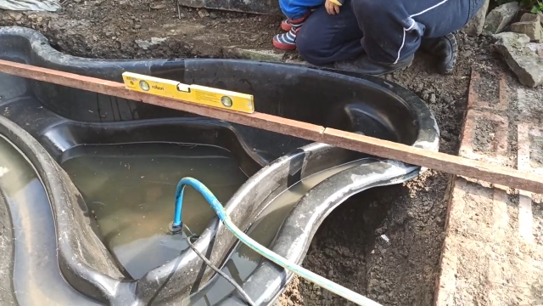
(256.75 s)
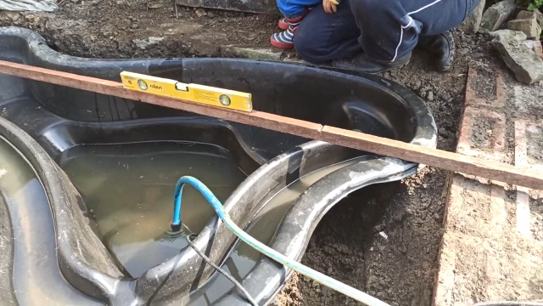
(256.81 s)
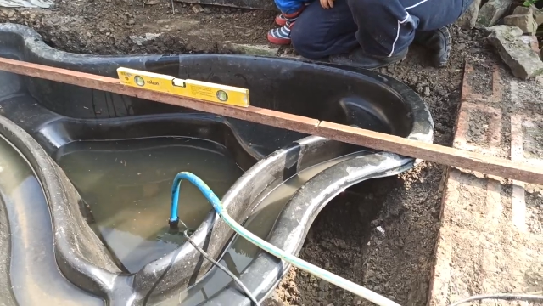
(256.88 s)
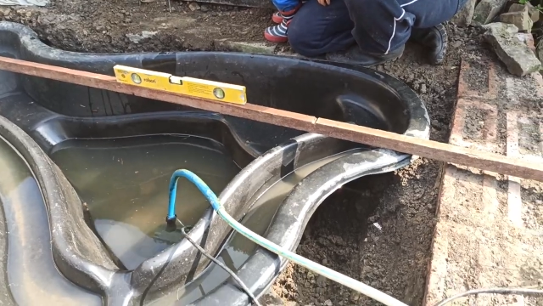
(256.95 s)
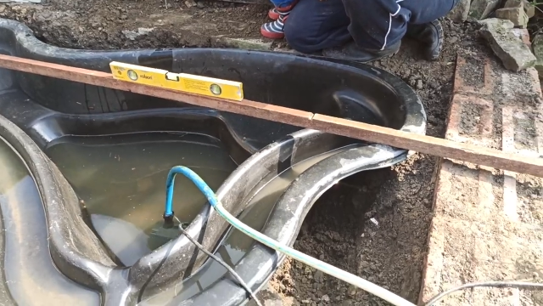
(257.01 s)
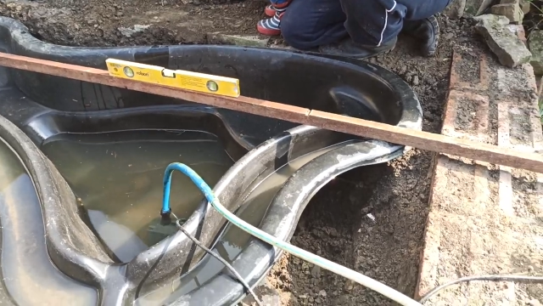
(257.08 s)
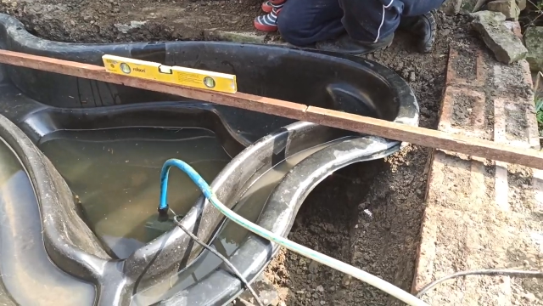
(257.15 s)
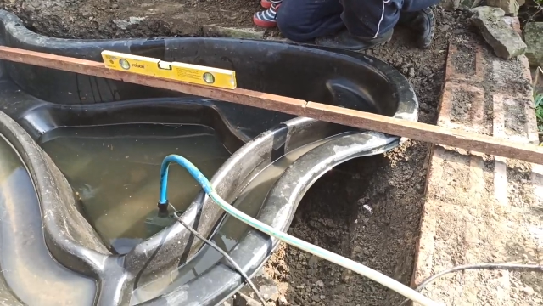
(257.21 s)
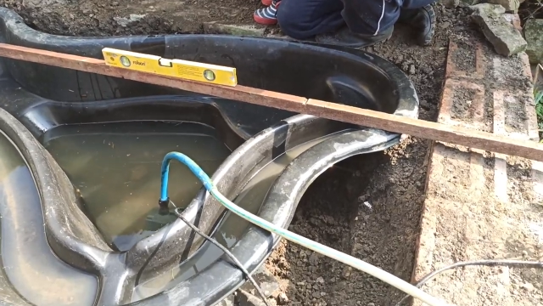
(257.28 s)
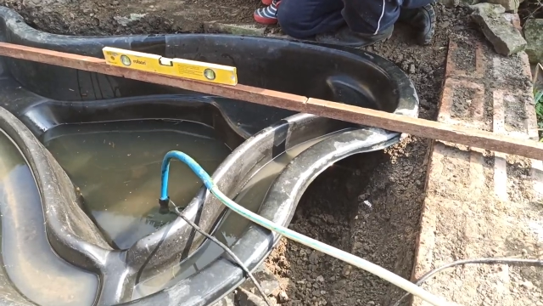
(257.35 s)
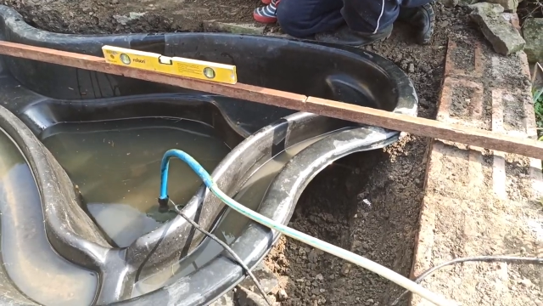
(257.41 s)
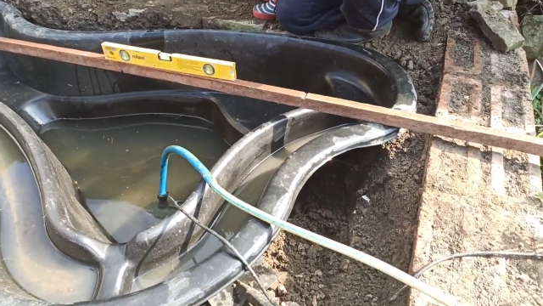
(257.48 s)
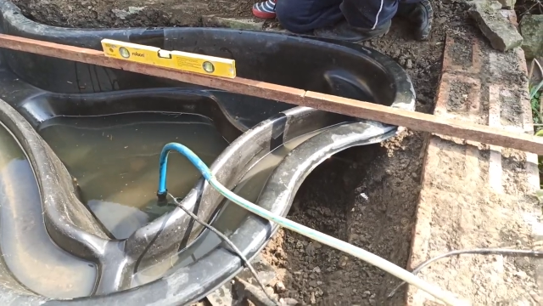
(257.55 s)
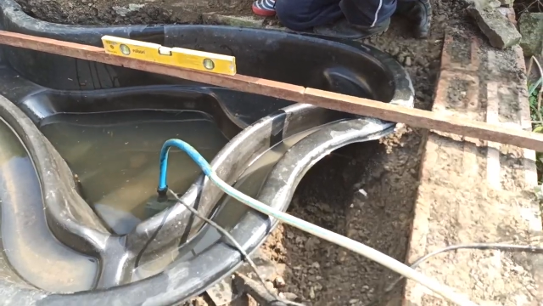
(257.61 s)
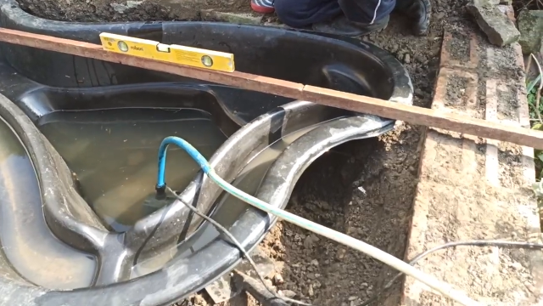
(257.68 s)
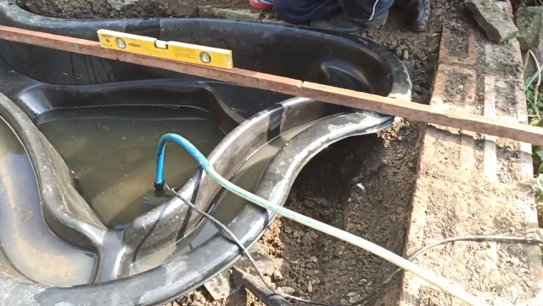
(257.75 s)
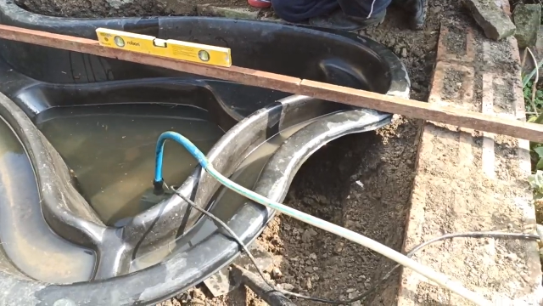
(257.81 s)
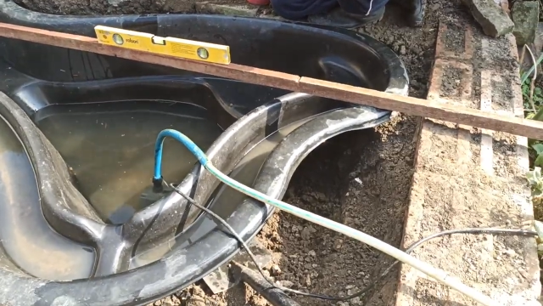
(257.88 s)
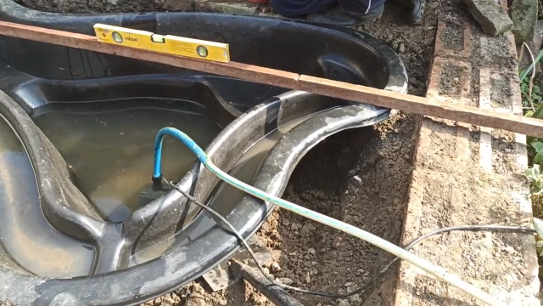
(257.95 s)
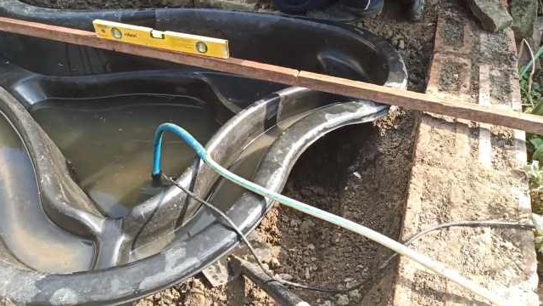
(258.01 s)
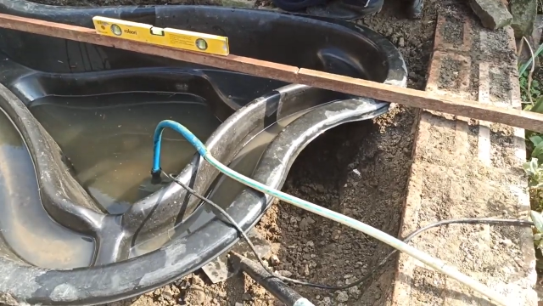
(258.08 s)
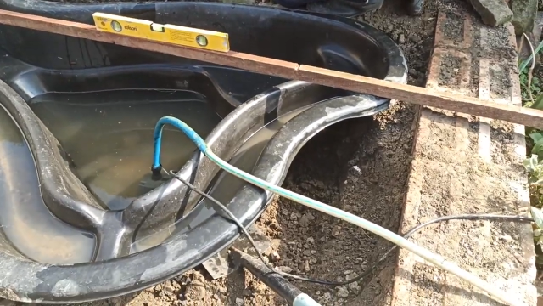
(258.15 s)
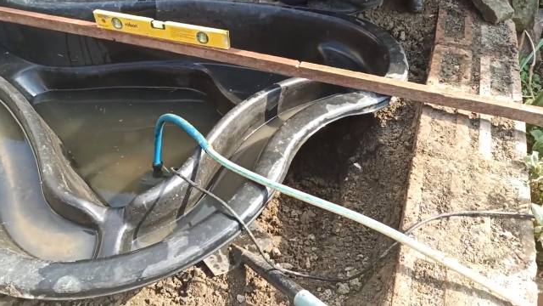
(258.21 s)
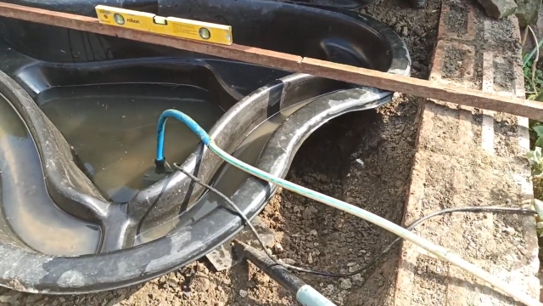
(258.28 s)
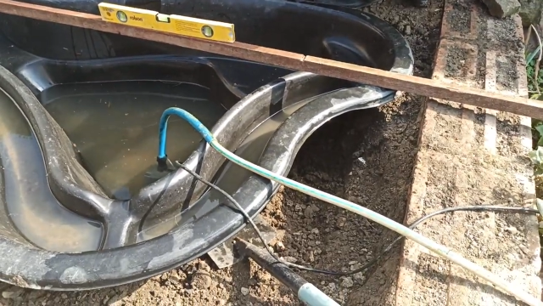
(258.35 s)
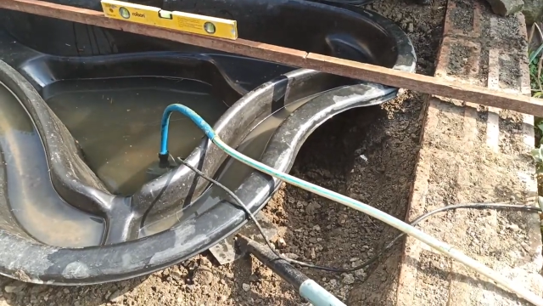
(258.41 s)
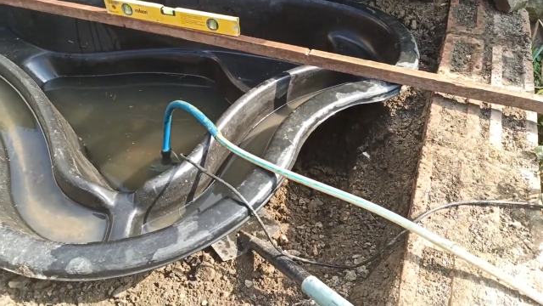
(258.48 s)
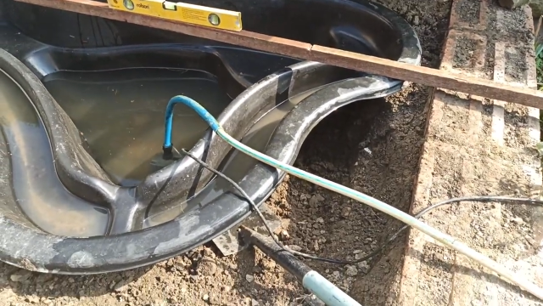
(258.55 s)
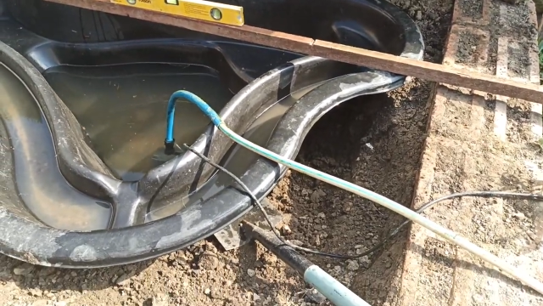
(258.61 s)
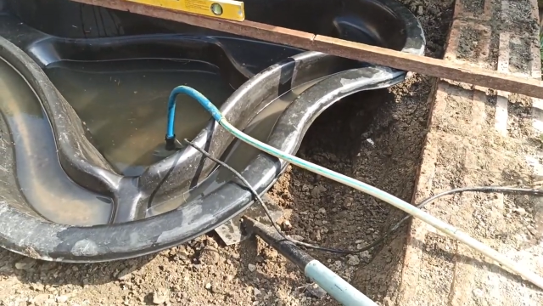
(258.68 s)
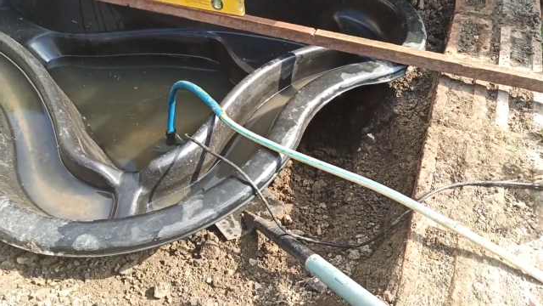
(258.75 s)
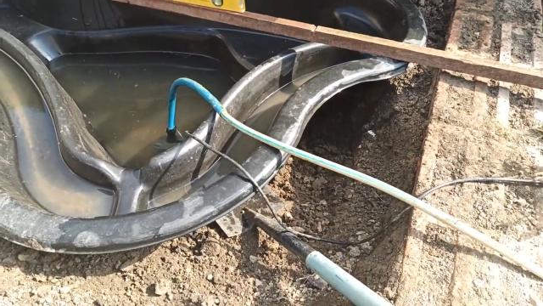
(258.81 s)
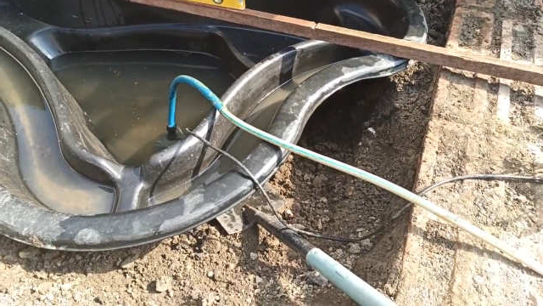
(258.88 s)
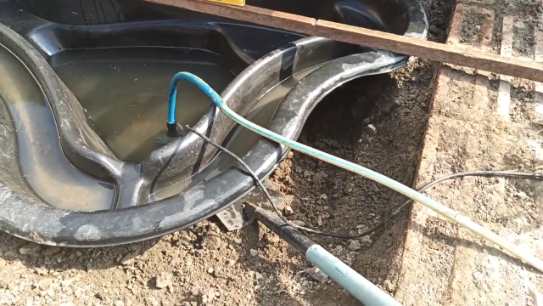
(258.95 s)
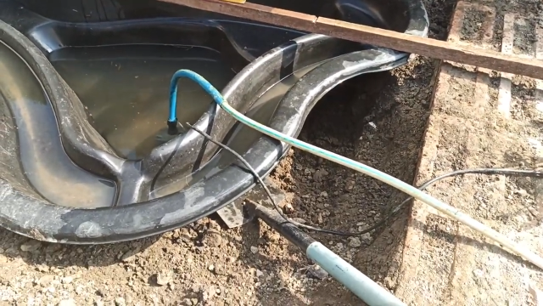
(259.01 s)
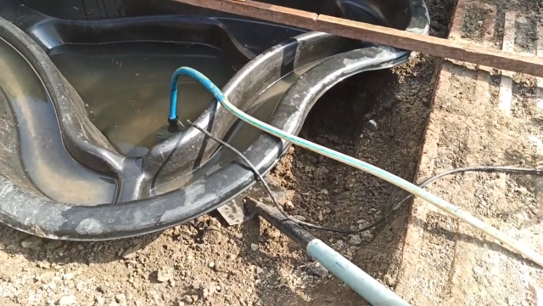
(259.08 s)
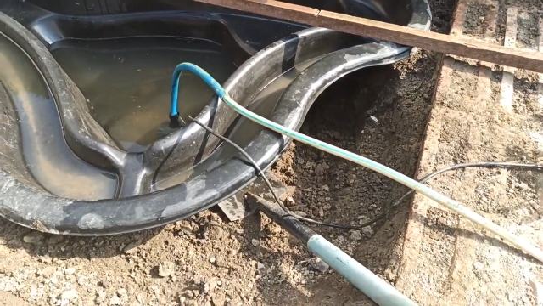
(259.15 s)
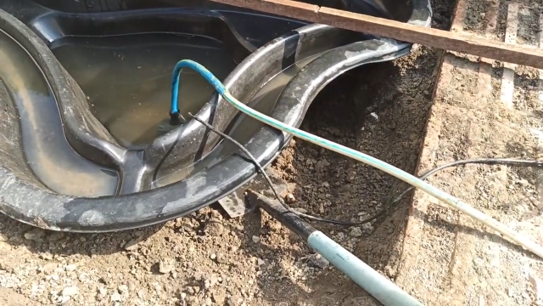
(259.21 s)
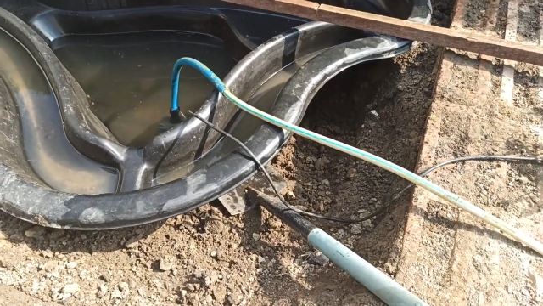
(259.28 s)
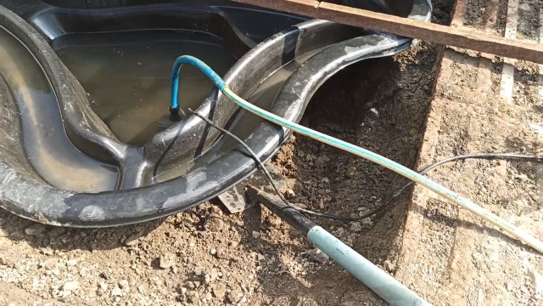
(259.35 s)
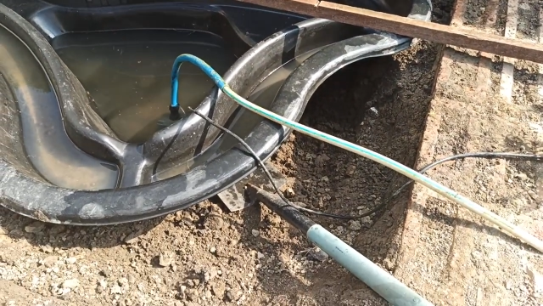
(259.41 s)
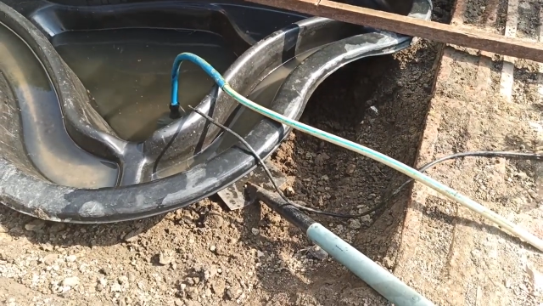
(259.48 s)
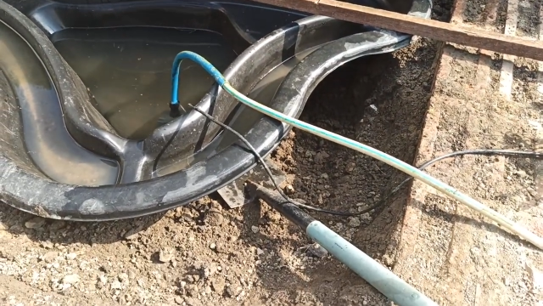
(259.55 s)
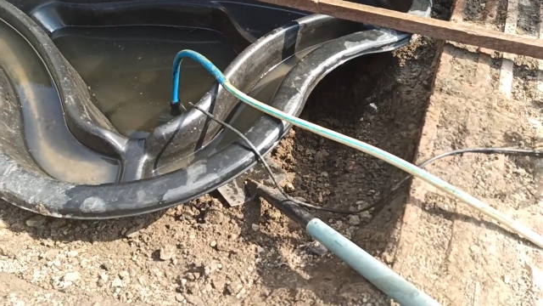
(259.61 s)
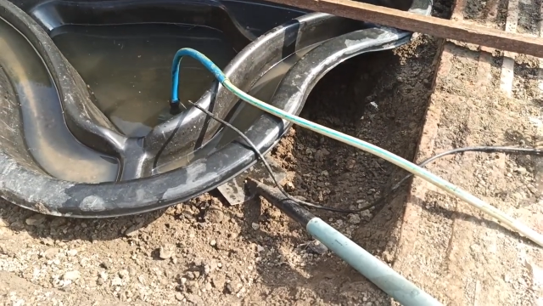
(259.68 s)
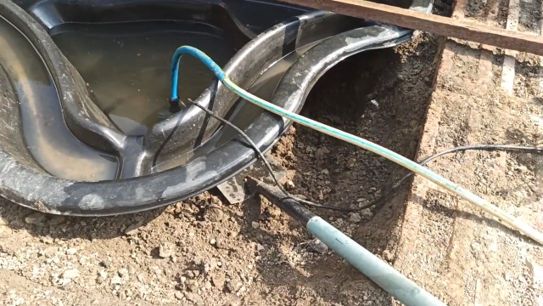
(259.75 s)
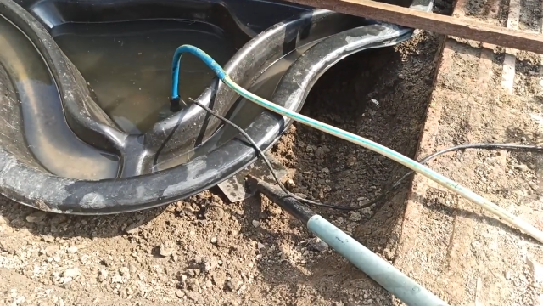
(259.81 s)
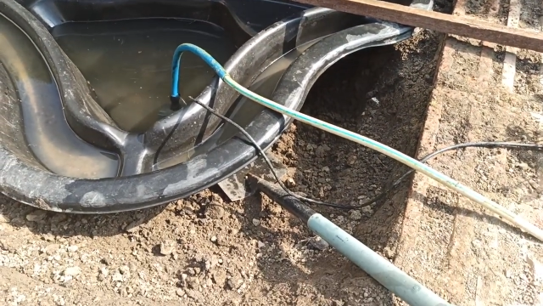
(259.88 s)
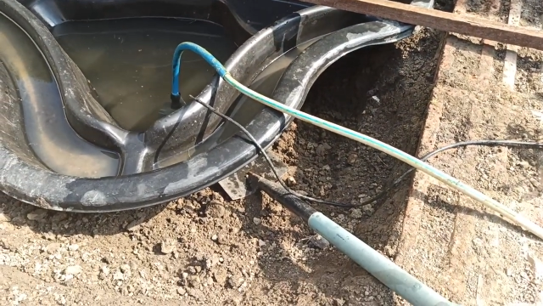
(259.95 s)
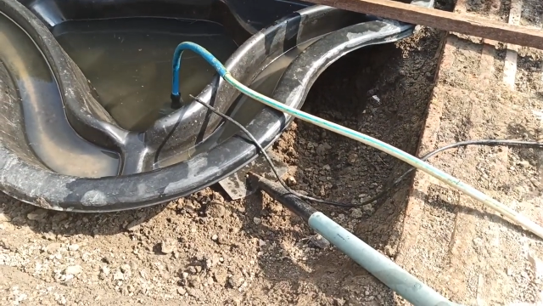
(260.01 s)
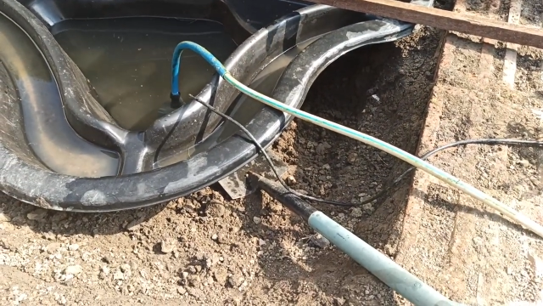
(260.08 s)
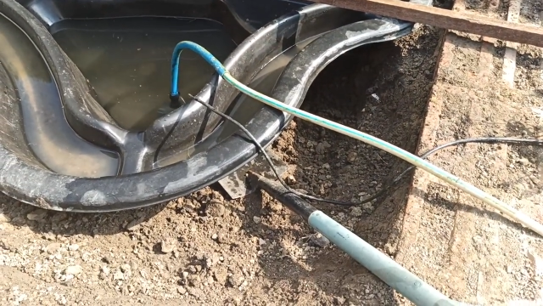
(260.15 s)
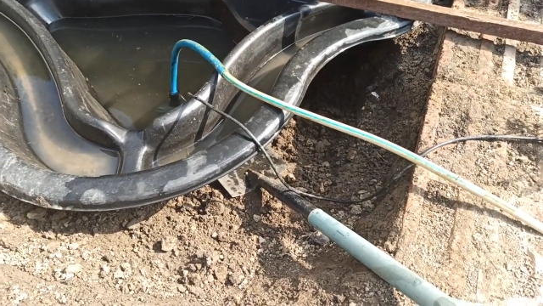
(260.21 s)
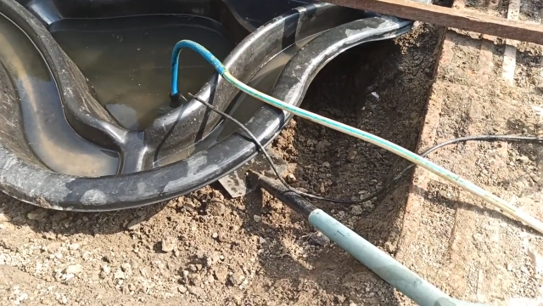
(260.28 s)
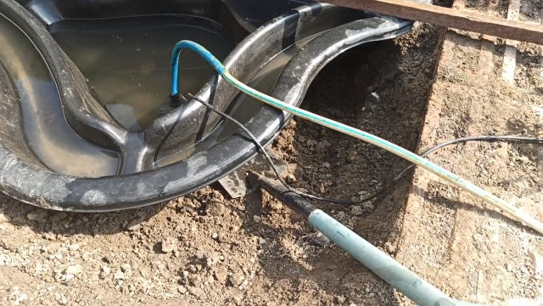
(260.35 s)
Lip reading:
No face is visible, so there are no lips to read.